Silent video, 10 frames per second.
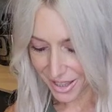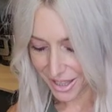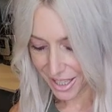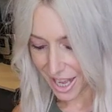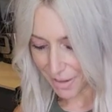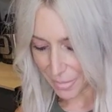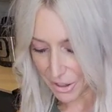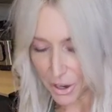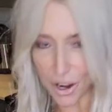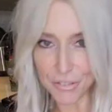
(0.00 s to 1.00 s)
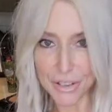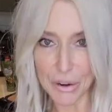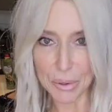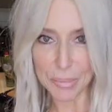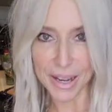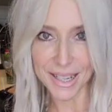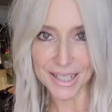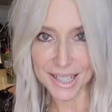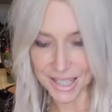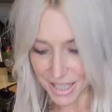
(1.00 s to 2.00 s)
that I have my cauliflower
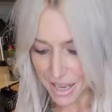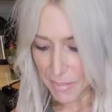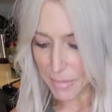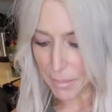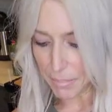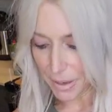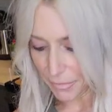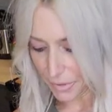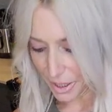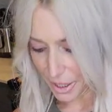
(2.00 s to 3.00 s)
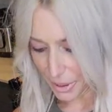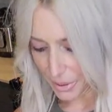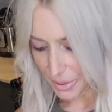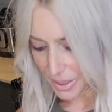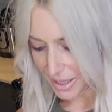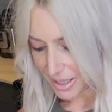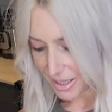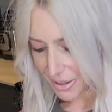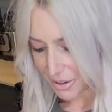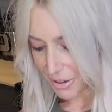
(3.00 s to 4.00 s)
bites, my buffalo
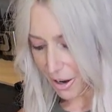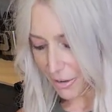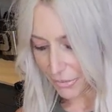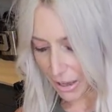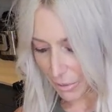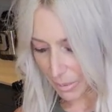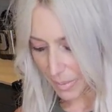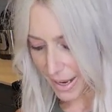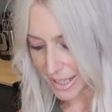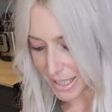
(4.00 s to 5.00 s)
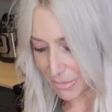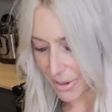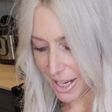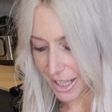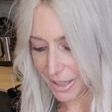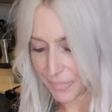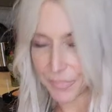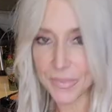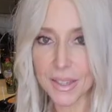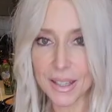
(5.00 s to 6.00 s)
cauliflower bites ready,
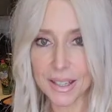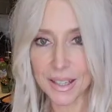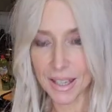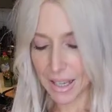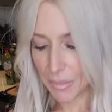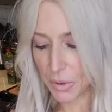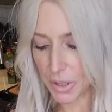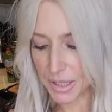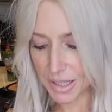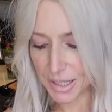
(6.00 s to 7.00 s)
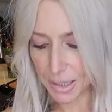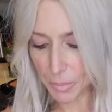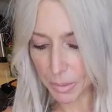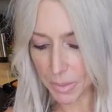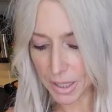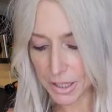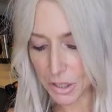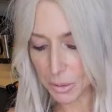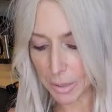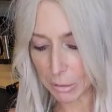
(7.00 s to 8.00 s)
I'm going to dip them
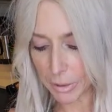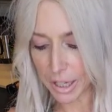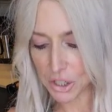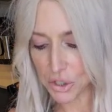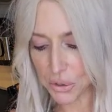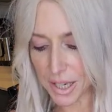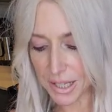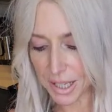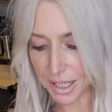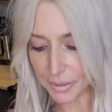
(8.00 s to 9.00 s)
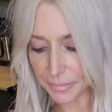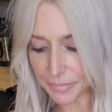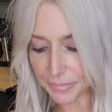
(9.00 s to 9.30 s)
into my ranch dressing.